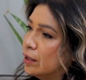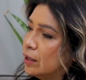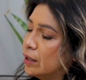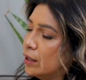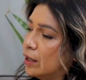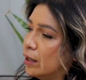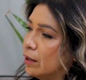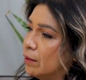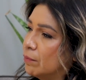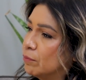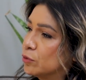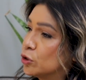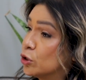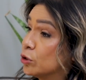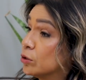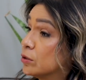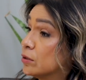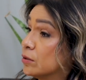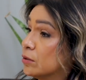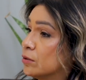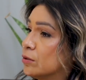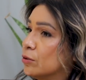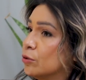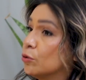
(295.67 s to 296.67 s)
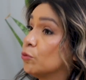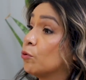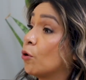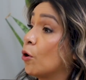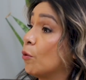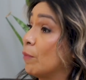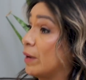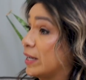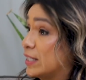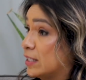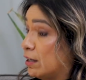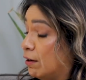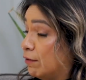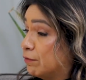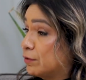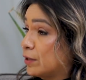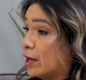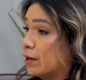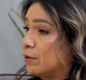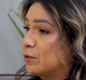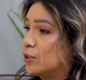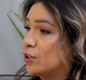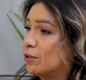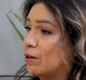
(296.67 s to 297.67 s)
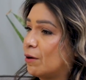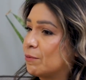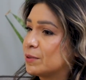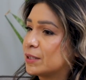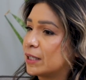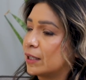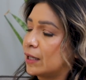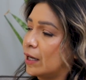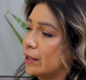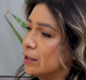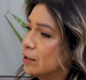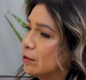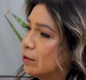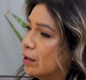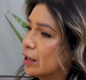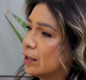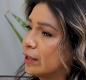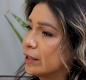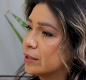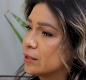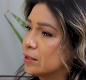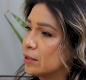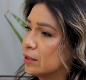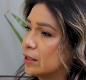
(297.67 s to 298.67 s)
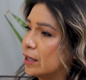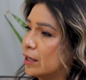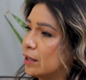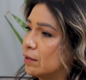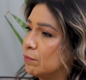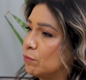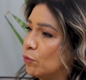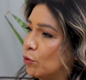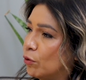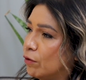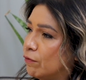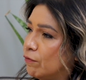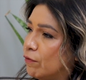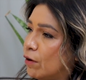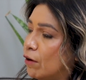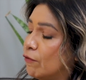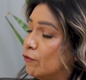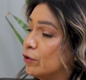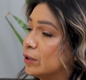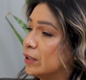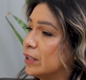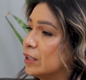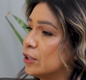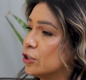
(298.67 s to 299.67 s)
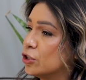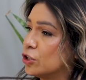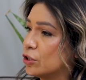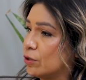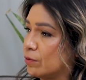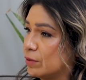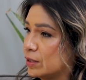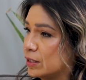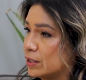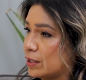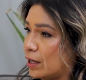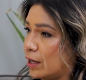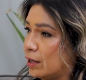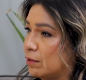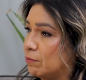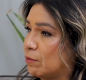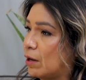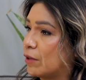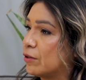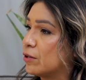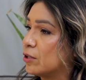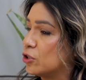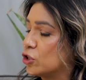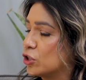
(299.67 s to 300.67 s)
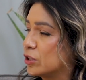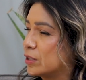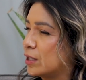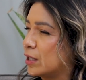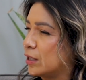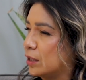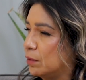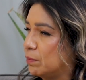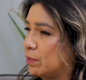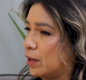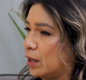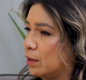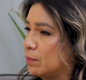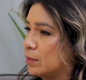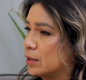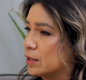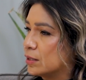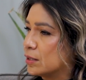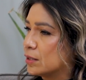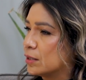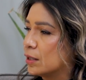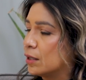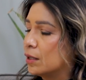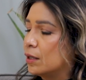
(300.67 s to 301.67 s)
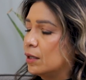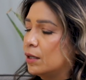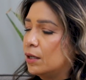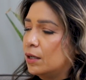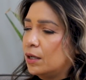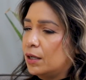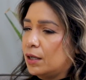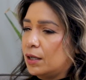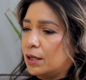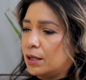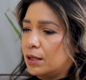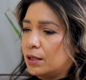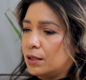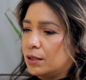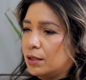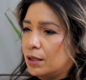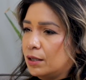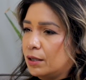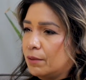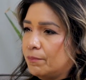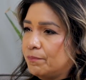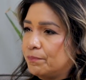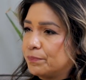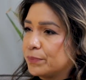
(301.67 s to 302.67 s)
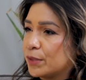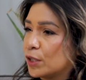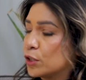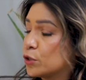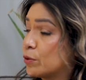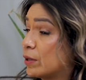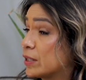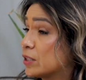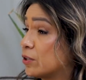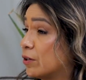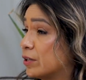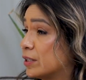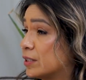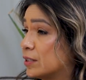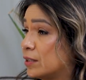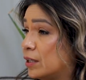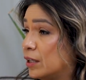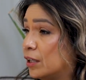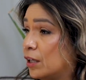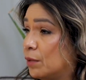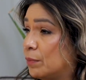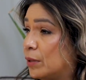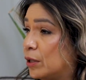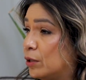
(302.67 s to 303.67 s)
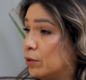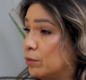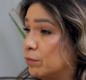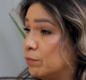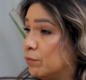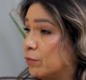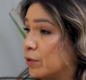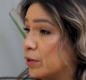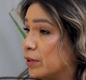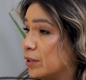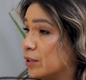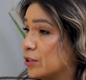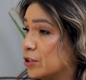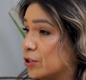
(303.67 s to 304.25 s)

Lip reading: to grow myself. I was like, I'd like to get more involved with the insurance side rather than just taking payments. And so I started studying on my own for the